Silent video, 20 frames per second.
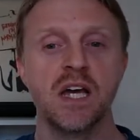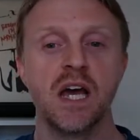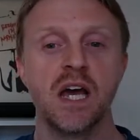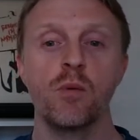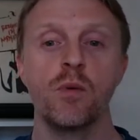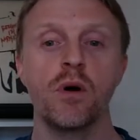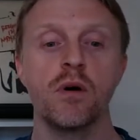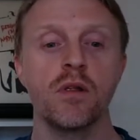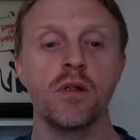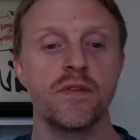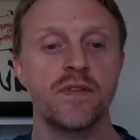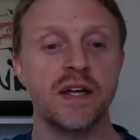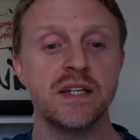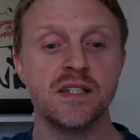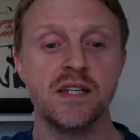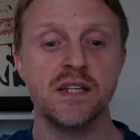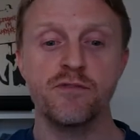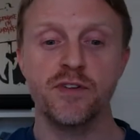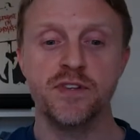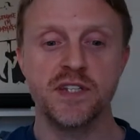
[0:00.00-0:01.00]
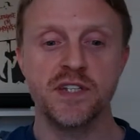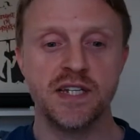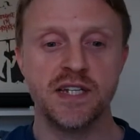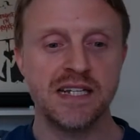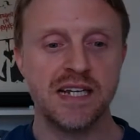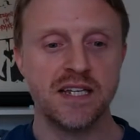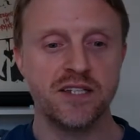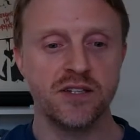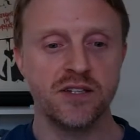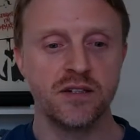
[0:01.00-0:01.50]
Well, that's it for today's
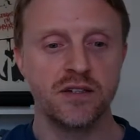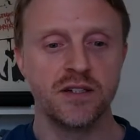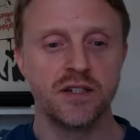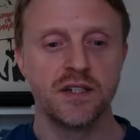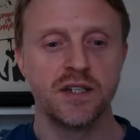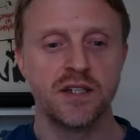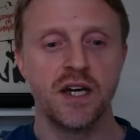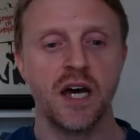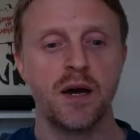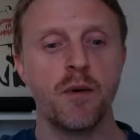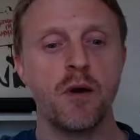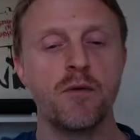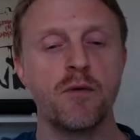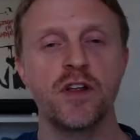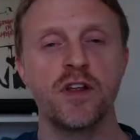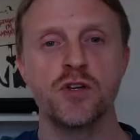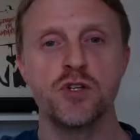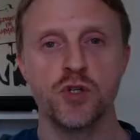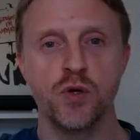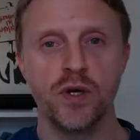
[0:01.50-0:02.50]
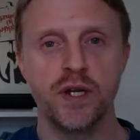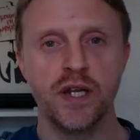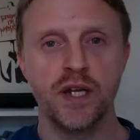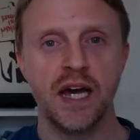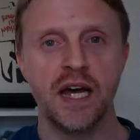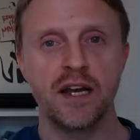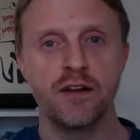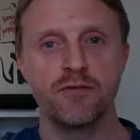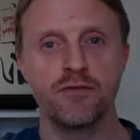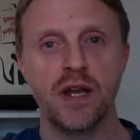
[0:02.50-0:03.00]
lesson. I've hopefully enjoyed it
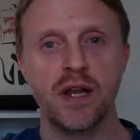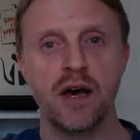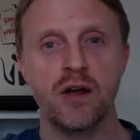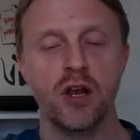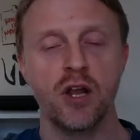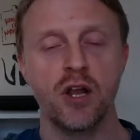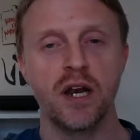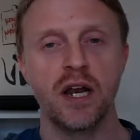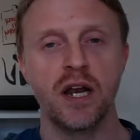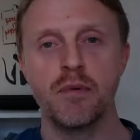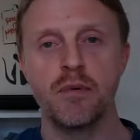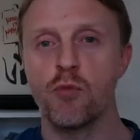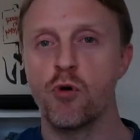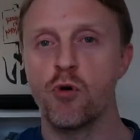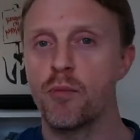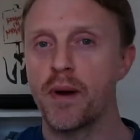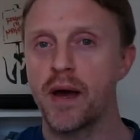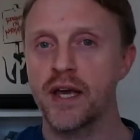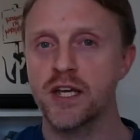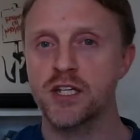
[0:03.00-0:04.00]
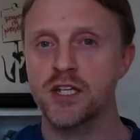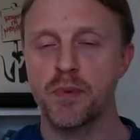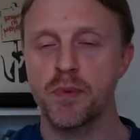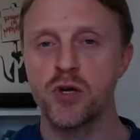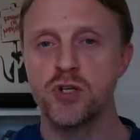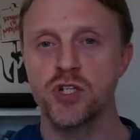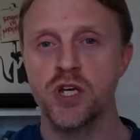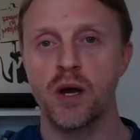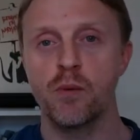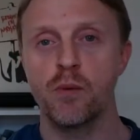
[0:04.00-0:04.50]
and have now learned a little bit more about
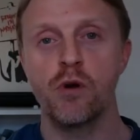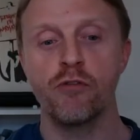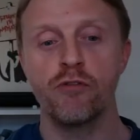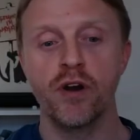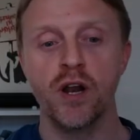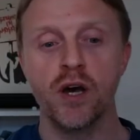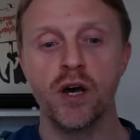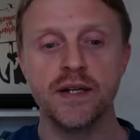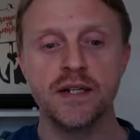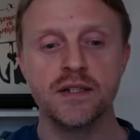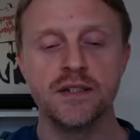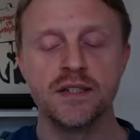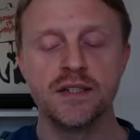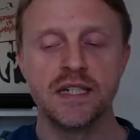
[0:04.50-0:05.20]
exposure and Wilfred Owen.